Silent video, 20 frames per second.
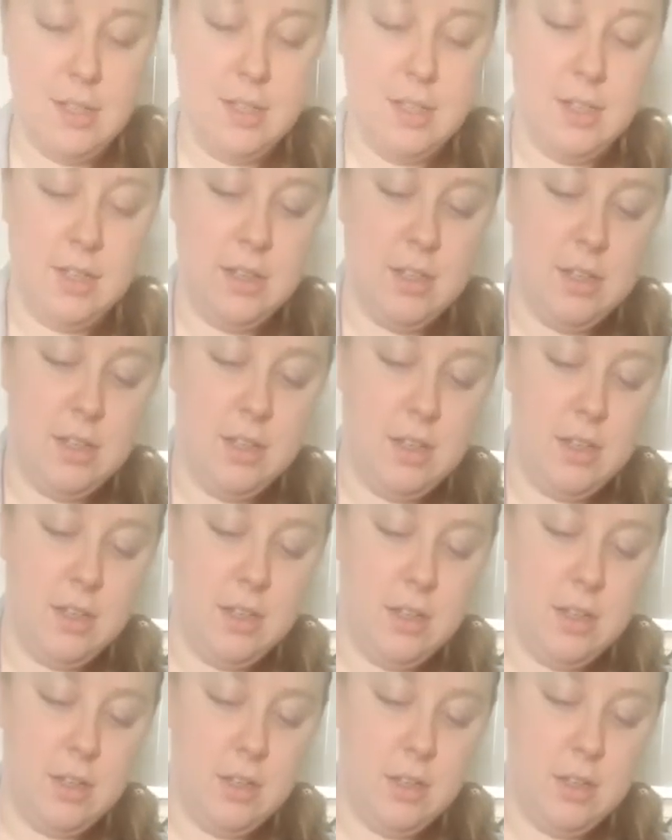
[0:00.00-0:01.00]

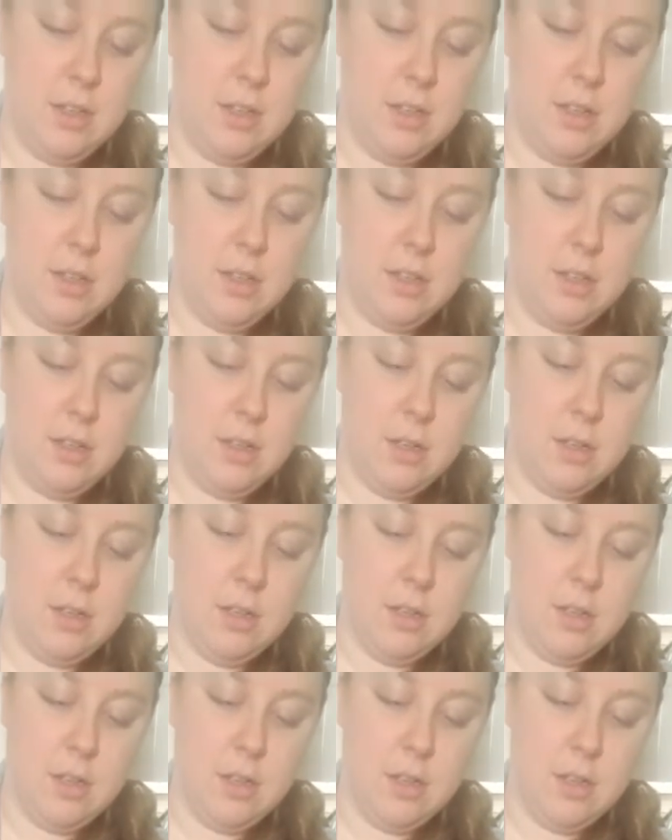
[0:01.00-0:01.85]
[no speech]